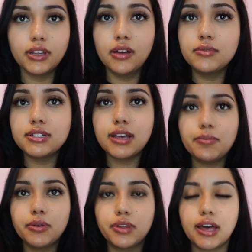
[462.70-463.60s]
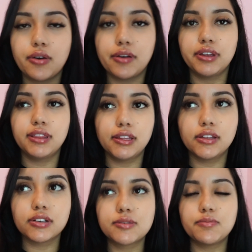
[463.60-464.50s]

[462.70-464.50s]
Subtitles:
just happy with how everything looks.